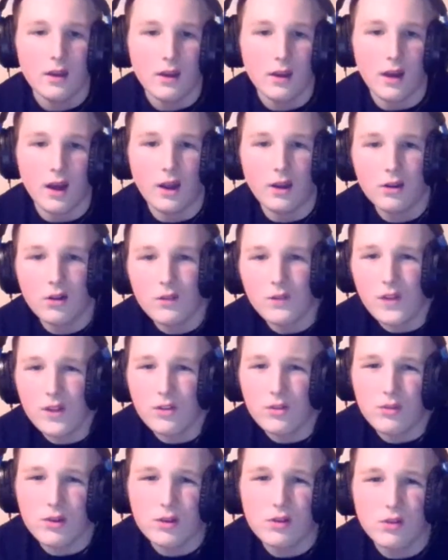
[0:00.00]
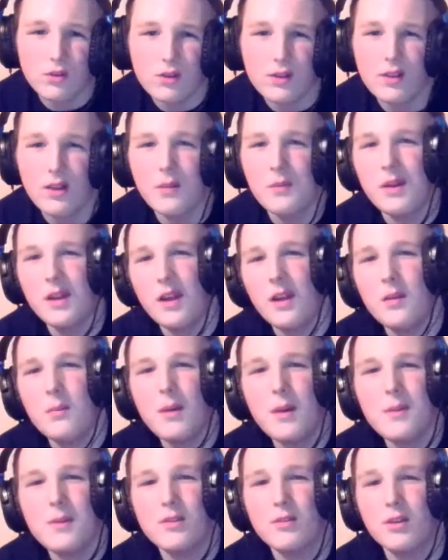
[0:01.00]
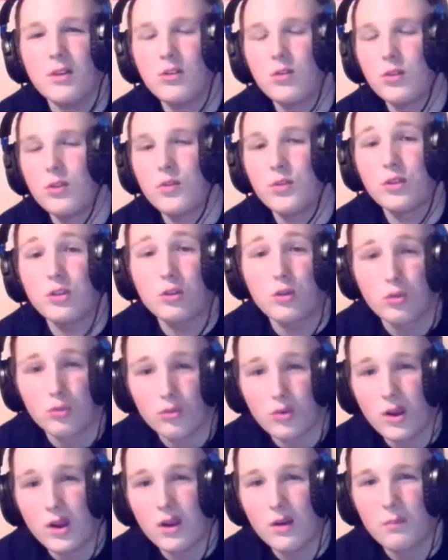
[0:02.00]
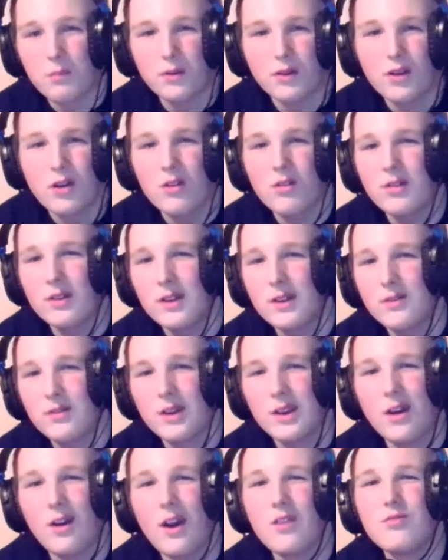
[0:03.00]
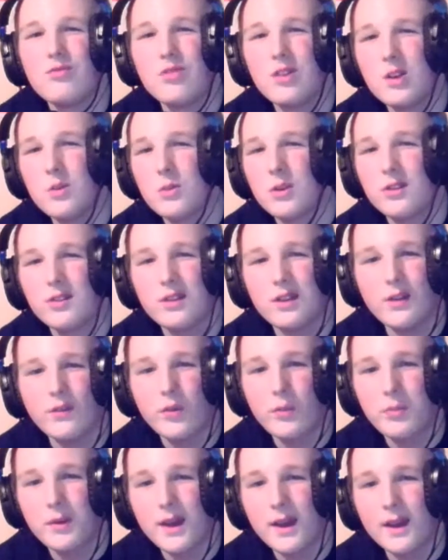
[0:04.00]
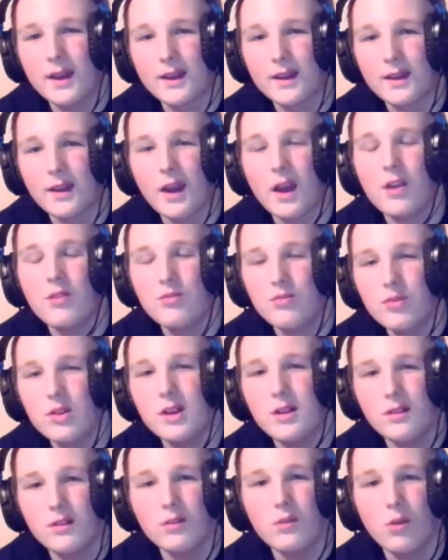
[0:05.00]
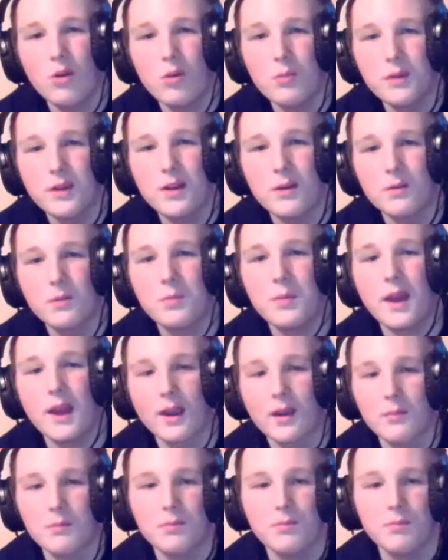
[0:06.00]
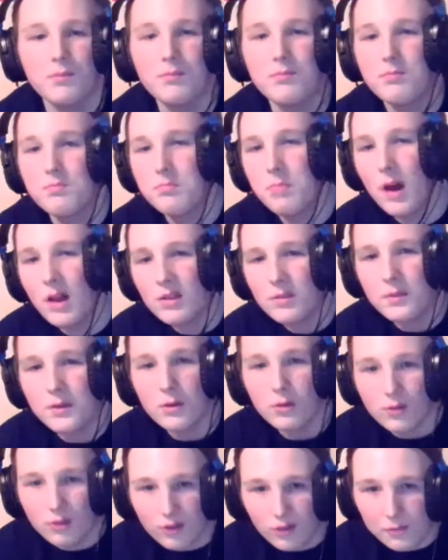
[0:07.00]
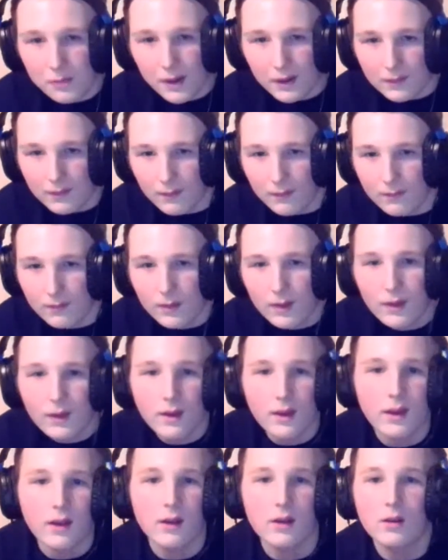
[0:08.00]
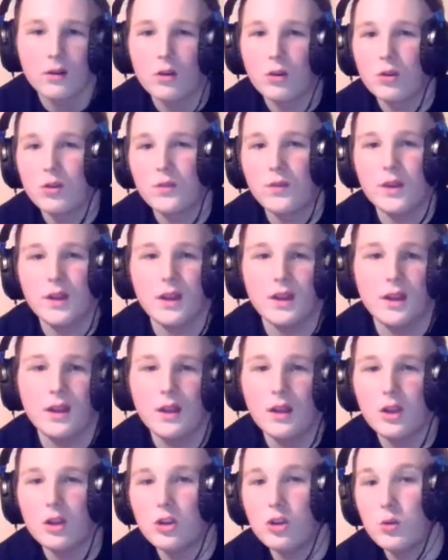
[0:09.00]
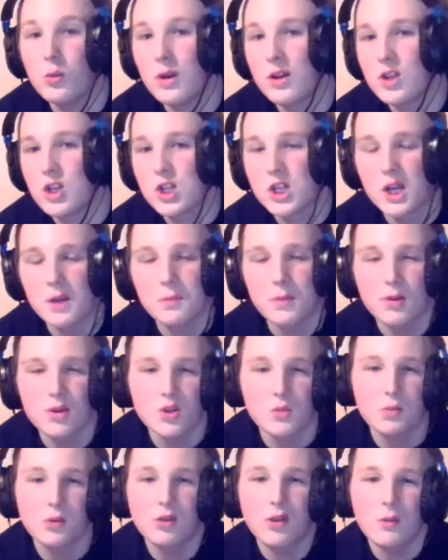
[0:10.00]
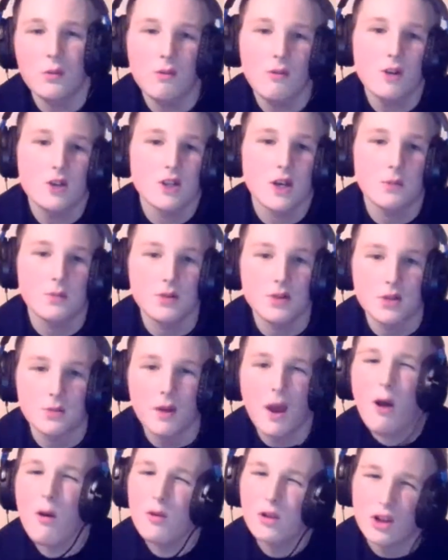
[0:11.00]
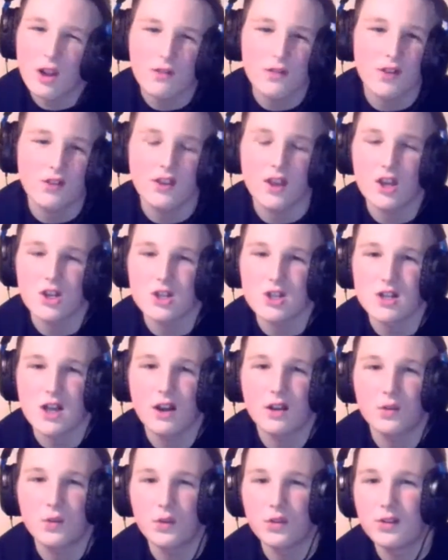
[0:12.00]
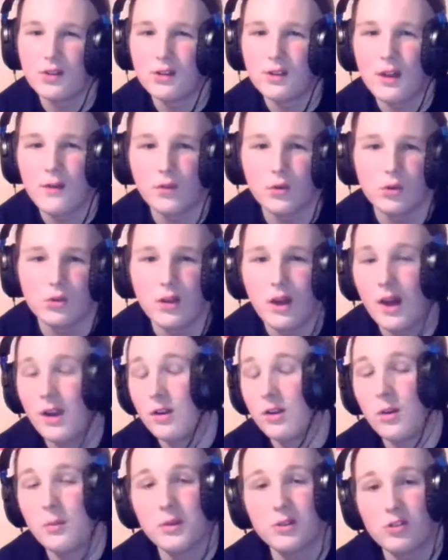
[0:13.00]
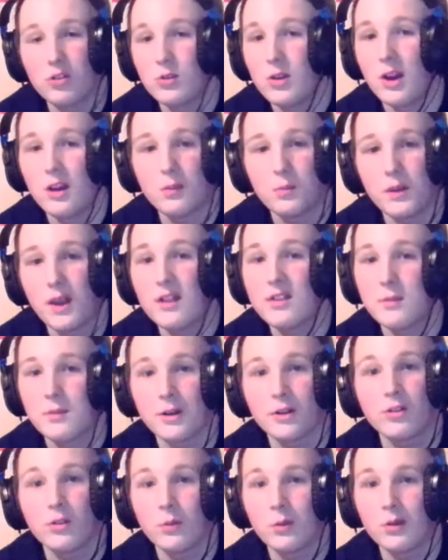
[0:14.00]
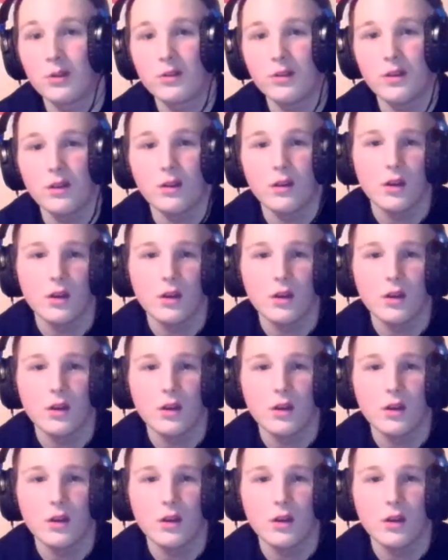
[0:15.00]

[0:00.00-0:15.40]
I don't know if that's the right choice. I mean, it might be the right choice for his career, but currently, right now, I really want to see Neville back. I really do hope he comes back and possibly goes to SmackDown, goes for the US Championship or WWE Championship. I would love to see AJ Styles versus Neville. I don't know about you guys, but that's a match I want to see.